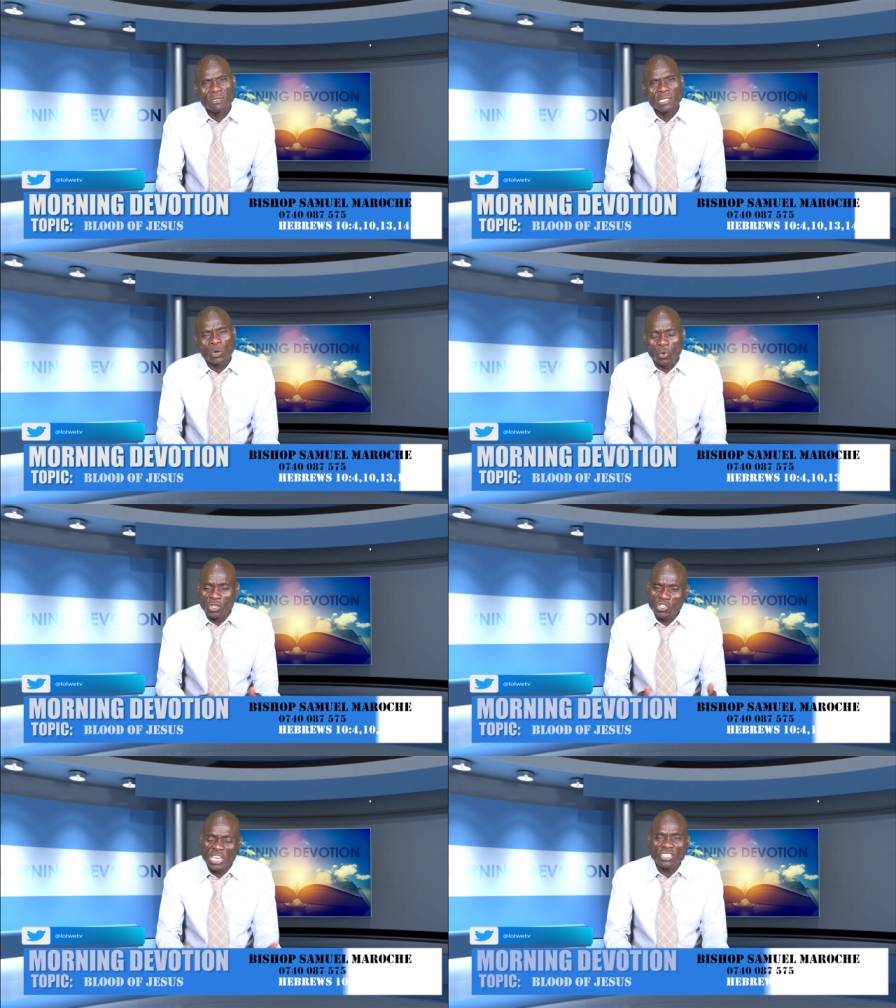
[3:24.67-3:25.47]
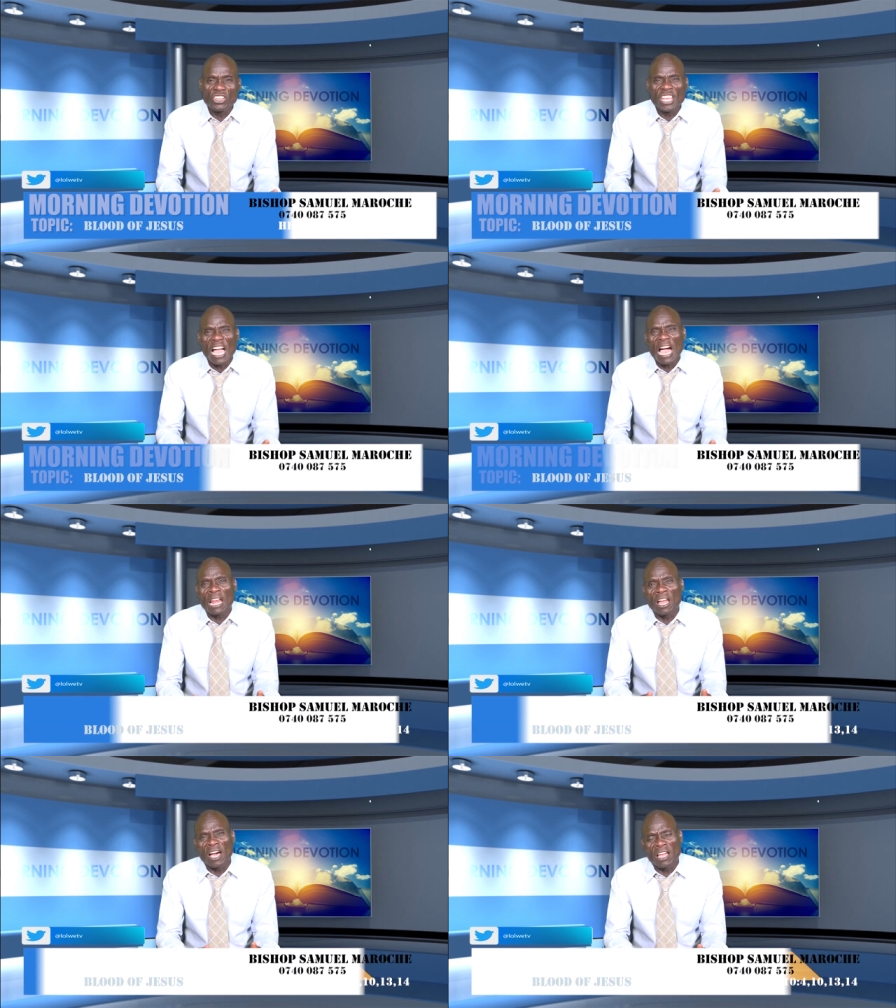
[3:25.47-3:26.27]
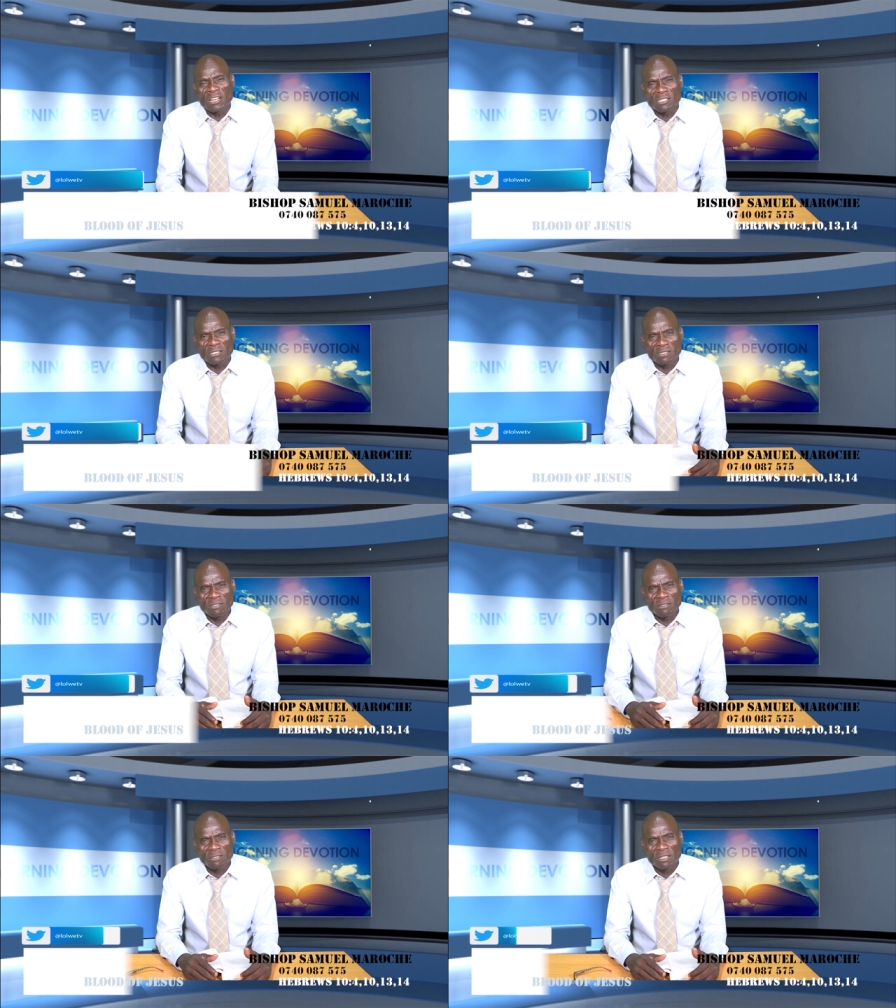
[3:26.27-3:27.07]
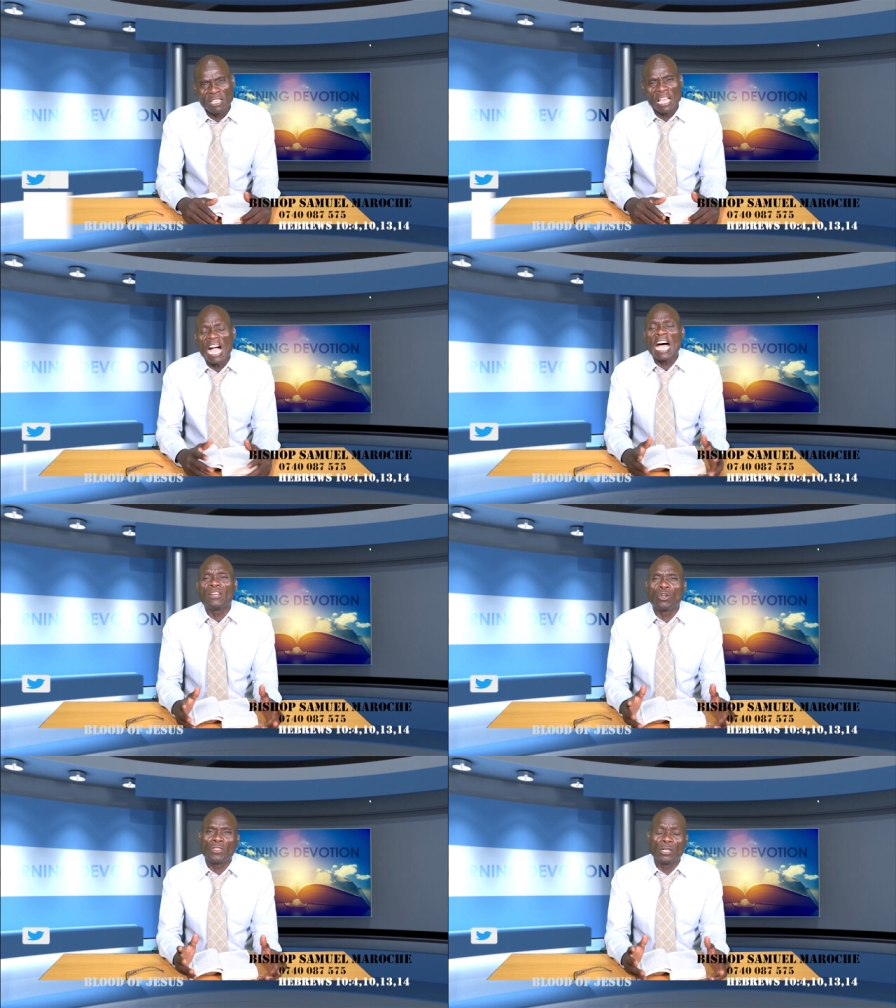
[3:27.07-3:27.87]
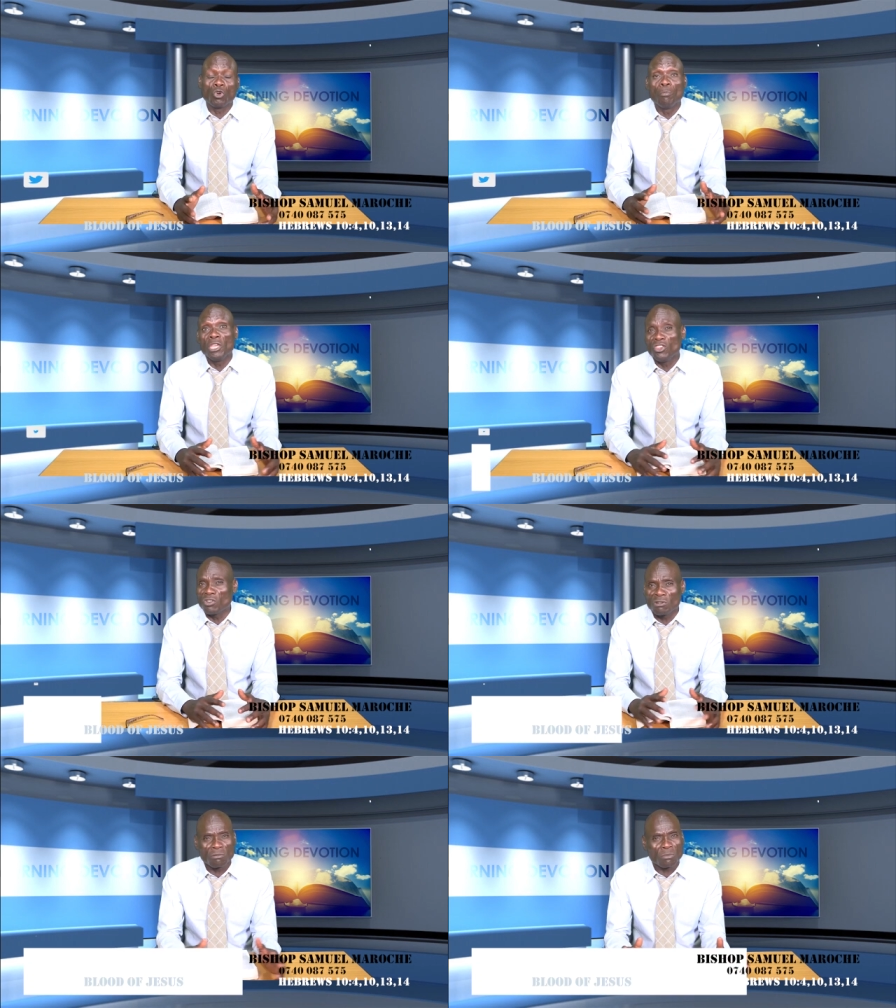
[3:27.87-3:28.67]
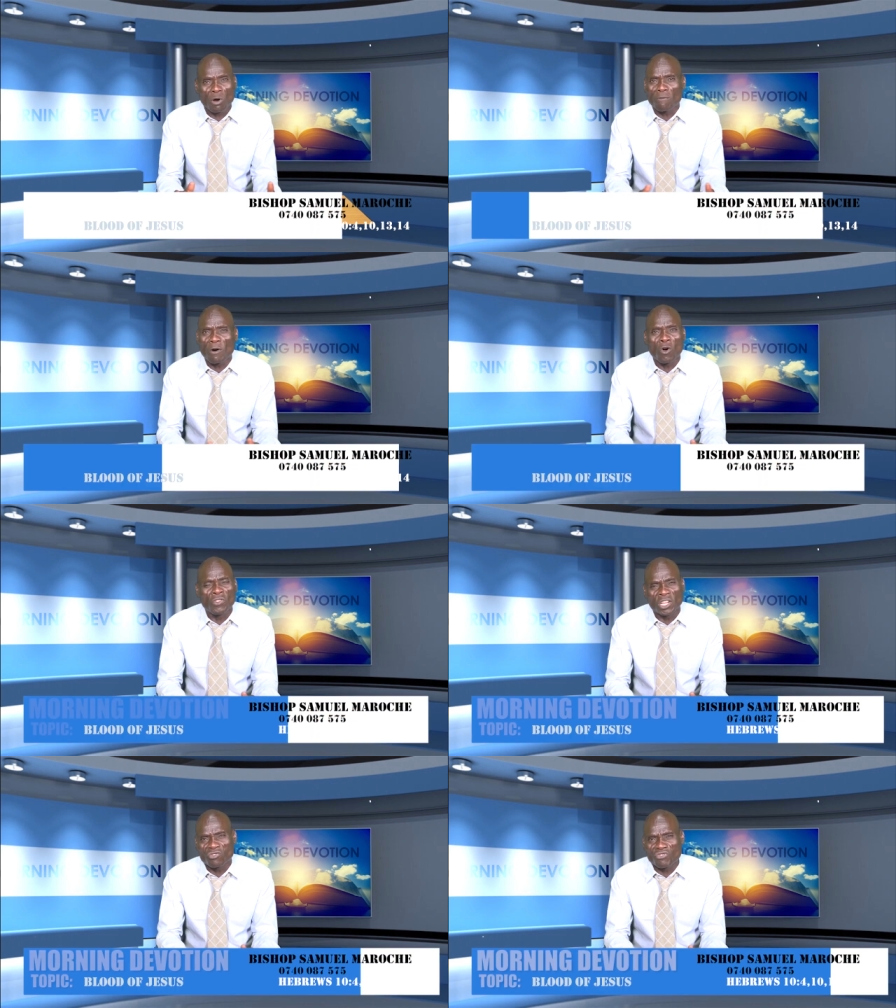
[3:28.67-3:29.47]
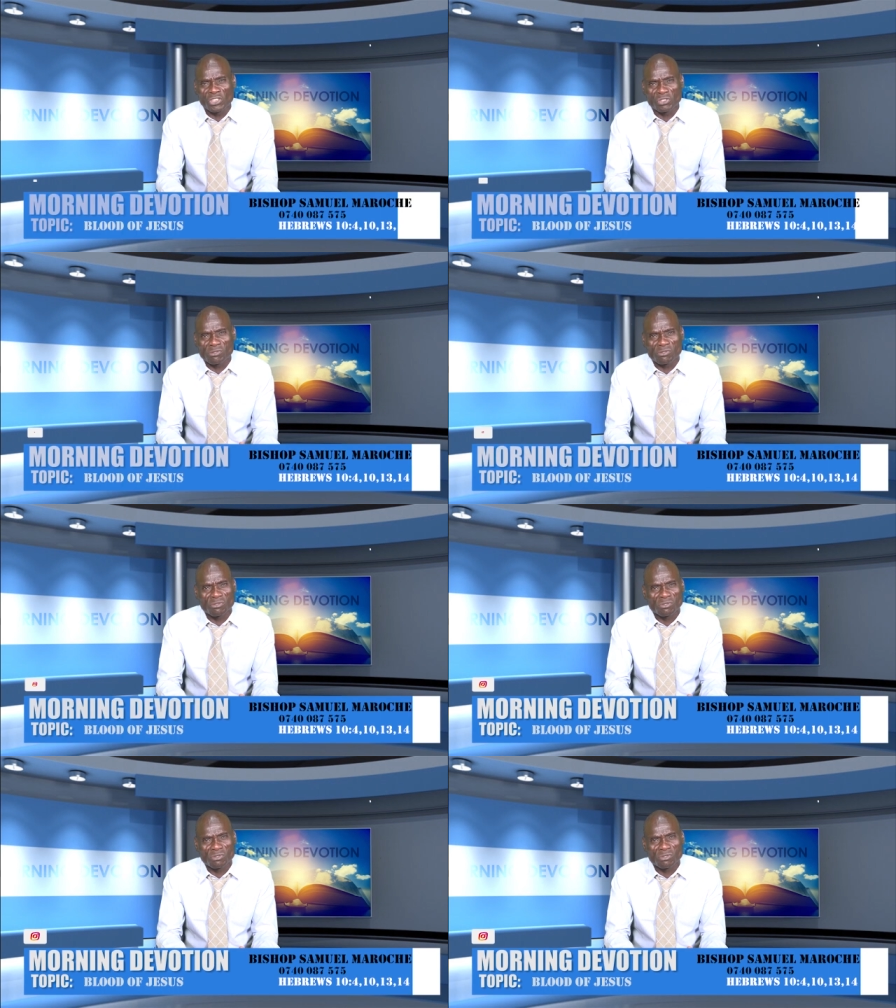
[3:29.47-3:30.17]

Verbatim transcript: He could sit near a lion he had all the dominion over all the creations.